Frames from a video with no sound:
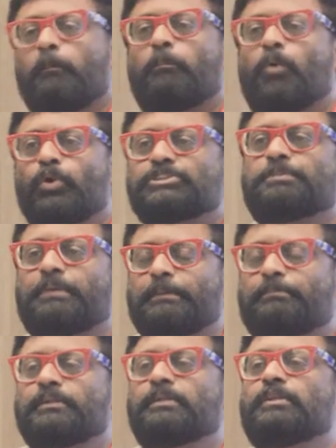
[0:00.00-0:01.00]
Most
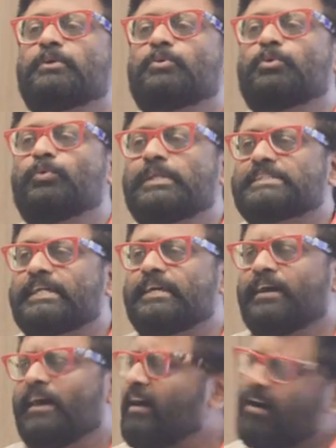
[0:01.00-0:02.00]
people who will
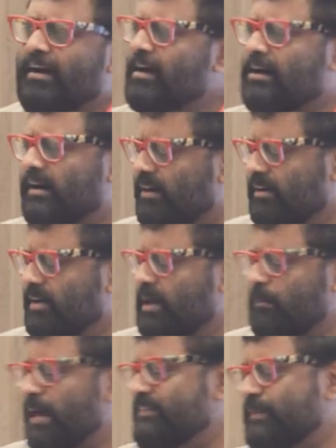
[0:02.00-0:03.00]
say, haha,
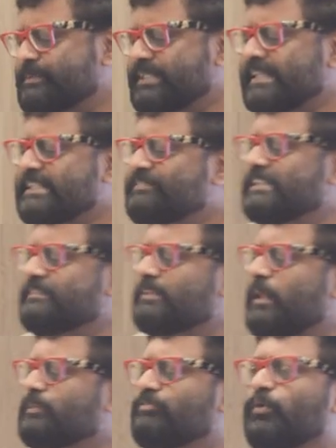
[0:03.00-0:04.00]
my website is
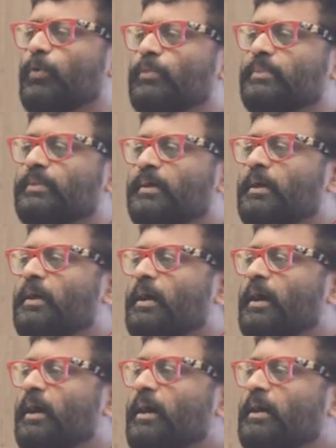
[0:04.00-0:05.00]
visible on phone.
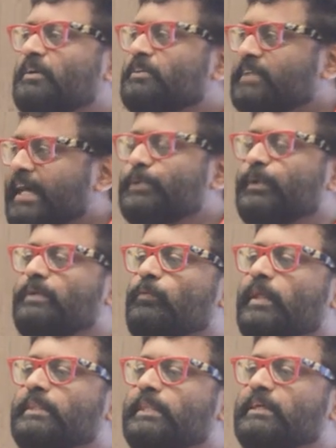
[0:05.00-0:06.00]
Try doing
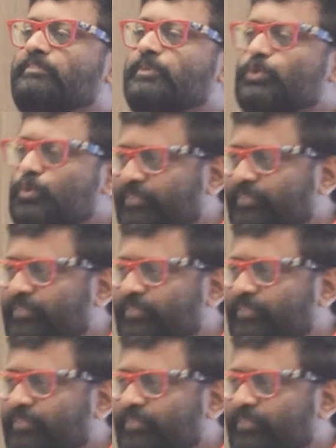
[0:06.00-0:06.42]
one thing. If you do